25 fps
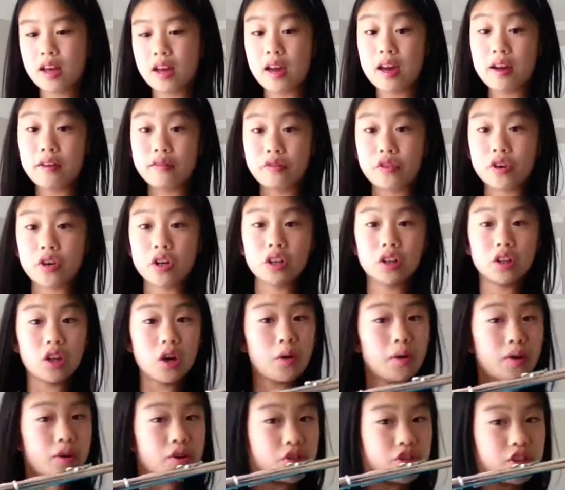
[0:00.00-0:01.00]
And for a
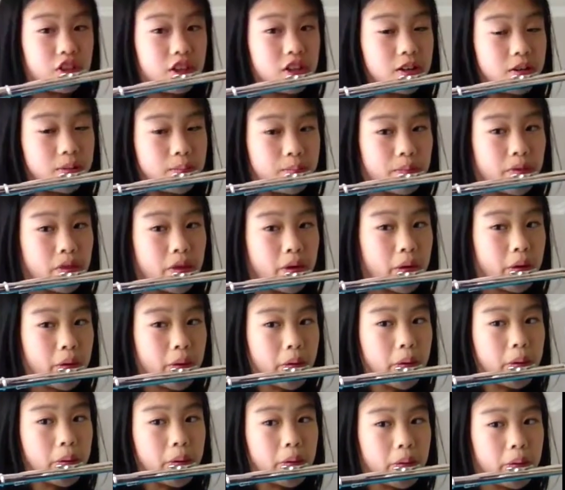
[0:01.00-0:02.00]
lower G,
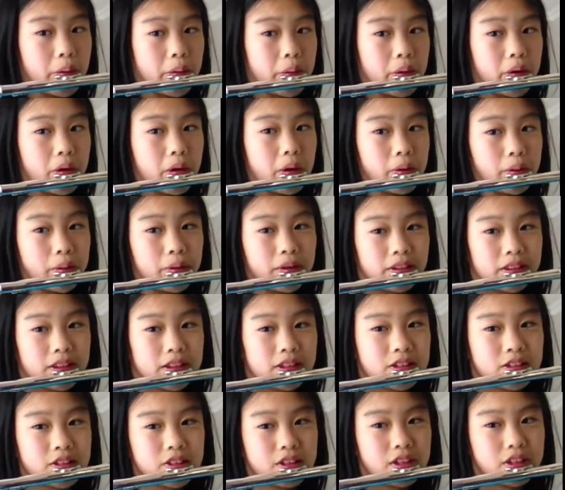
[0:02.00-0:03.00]
oh wait,
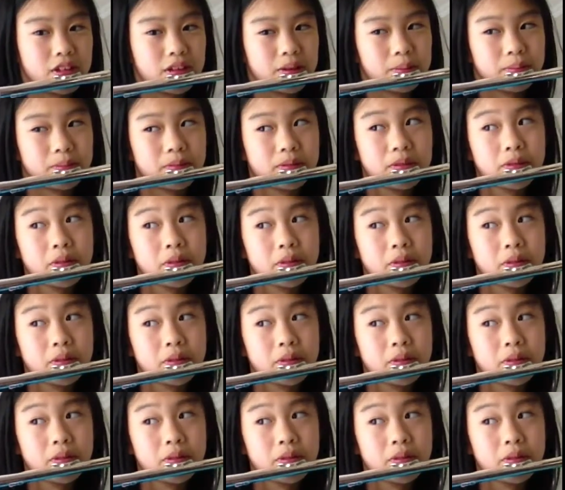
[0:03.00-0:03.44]
that's it. Um,